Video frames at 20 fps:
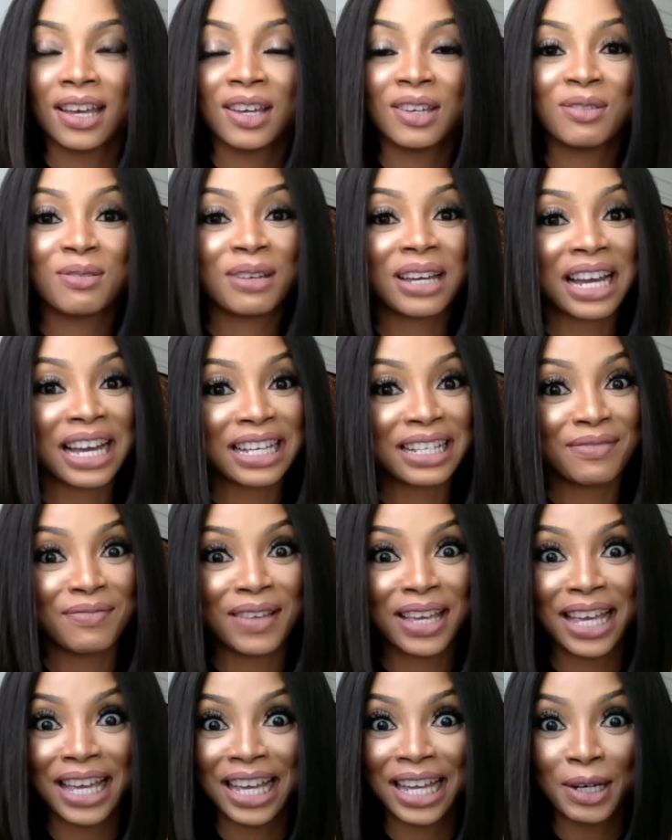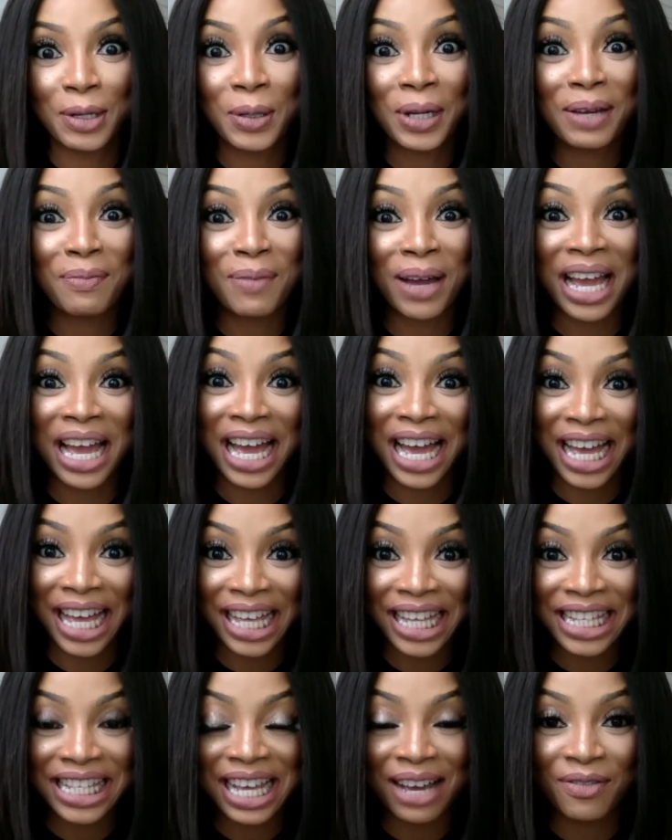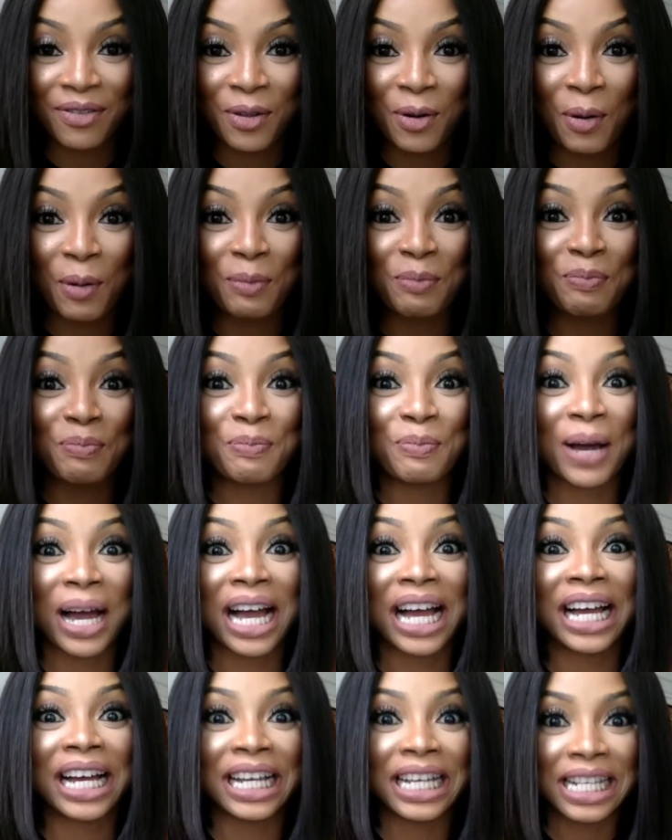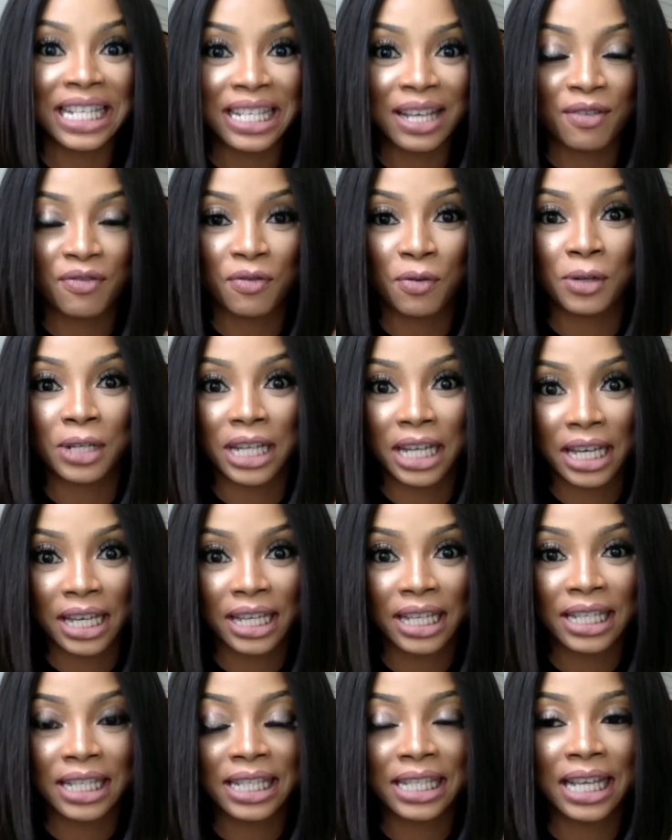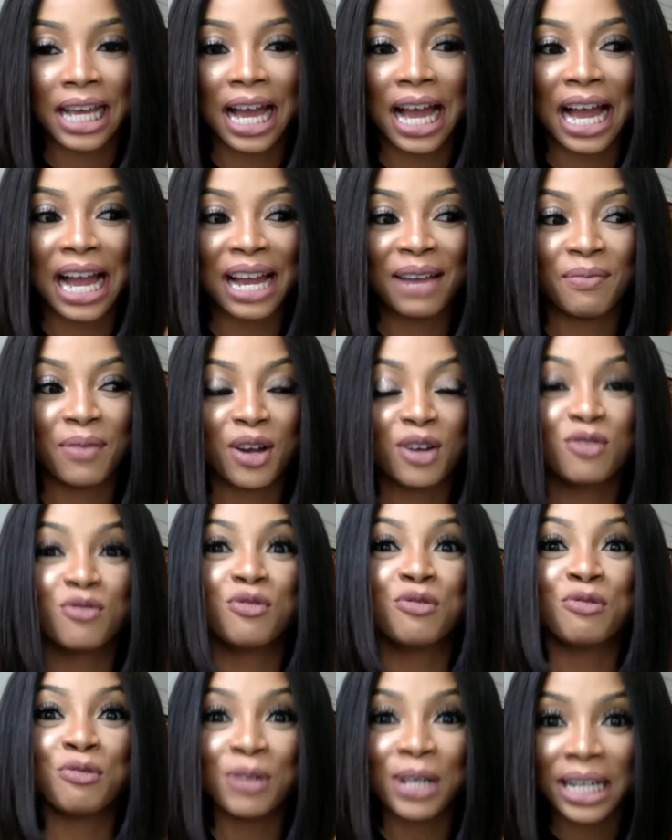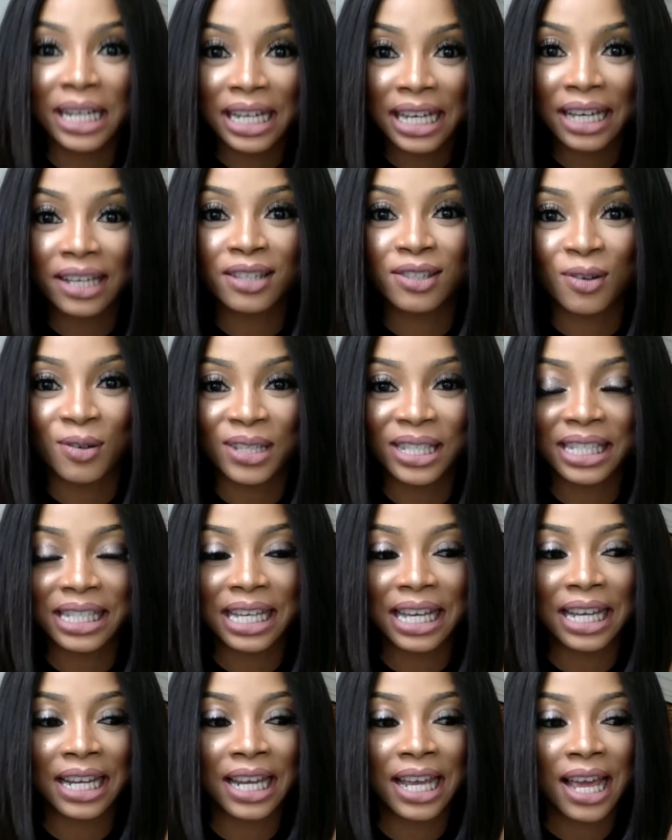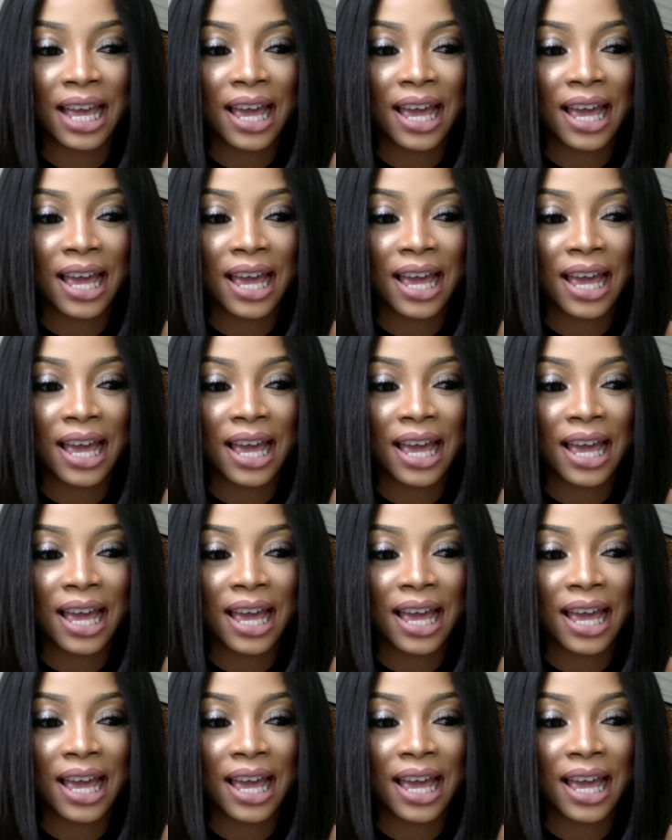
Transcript: You guys, man, look at my eyes. I've got bags for days. I'm really exhausted.